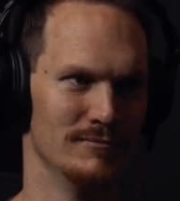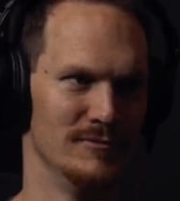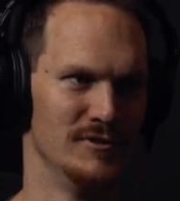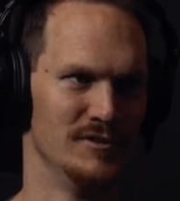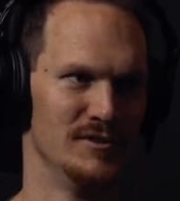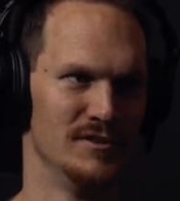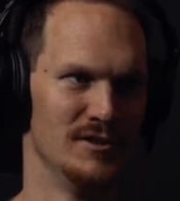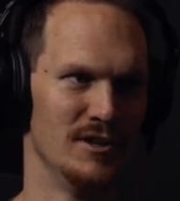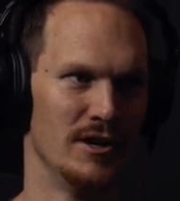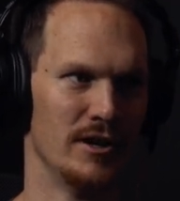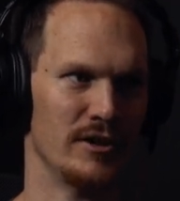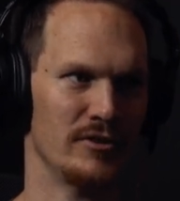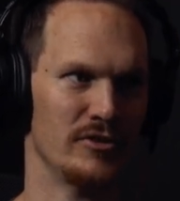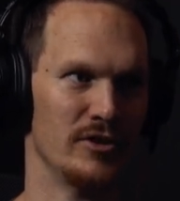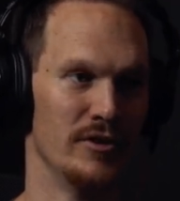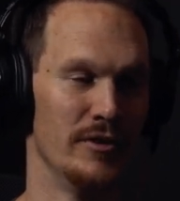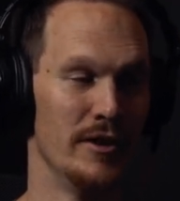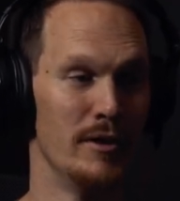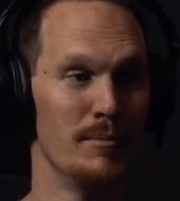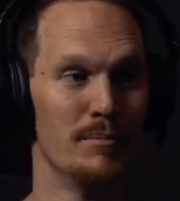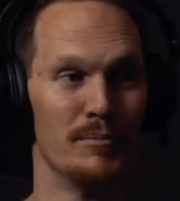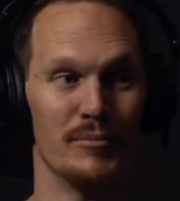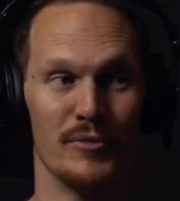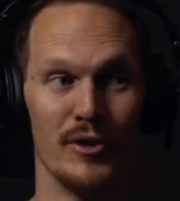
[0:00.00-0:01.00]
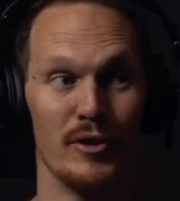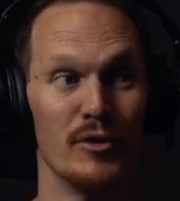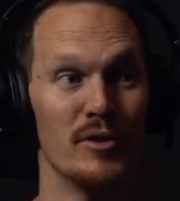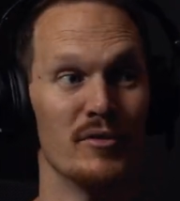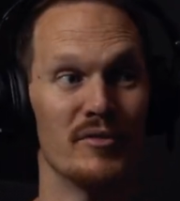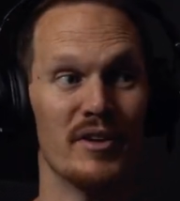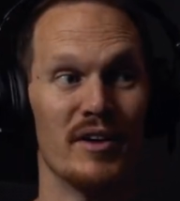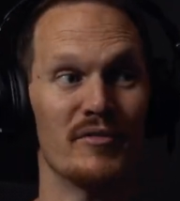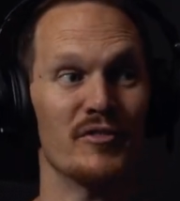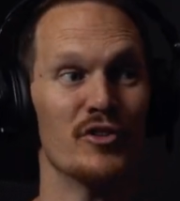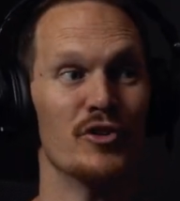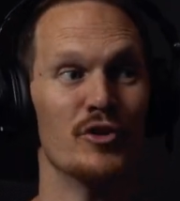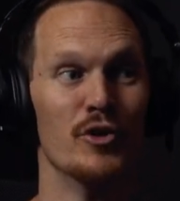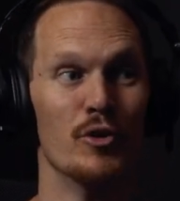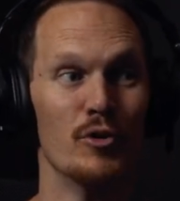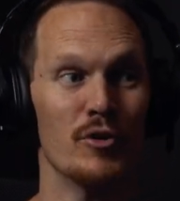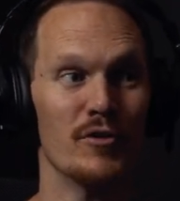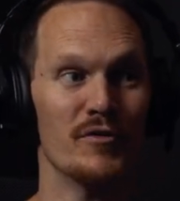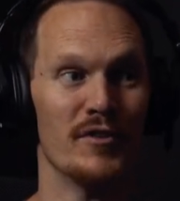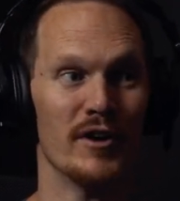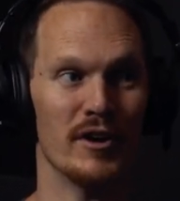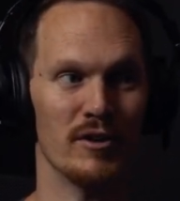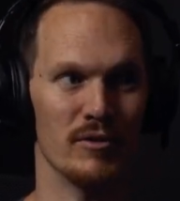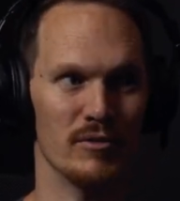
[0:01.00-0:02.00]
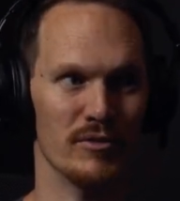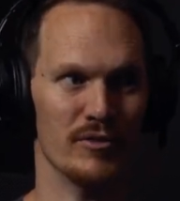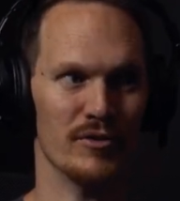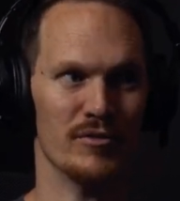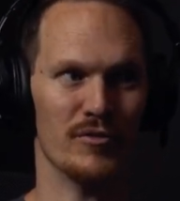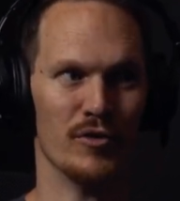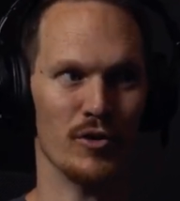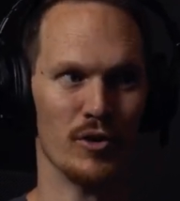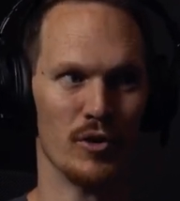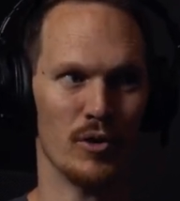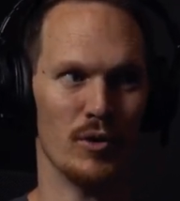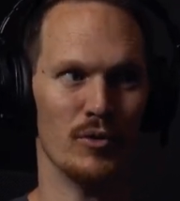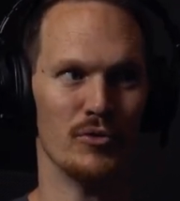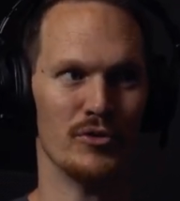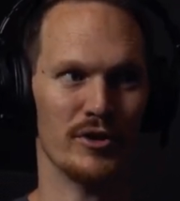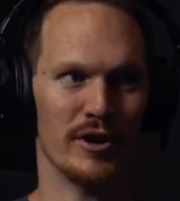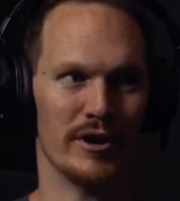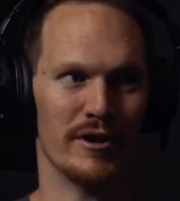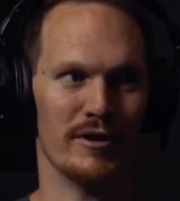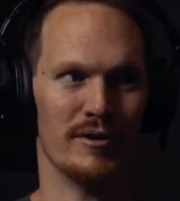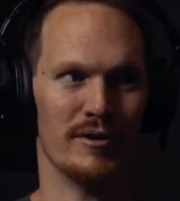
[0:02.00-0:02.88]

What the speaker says: it sucks. And they don't even have to notify you they're foreclosing on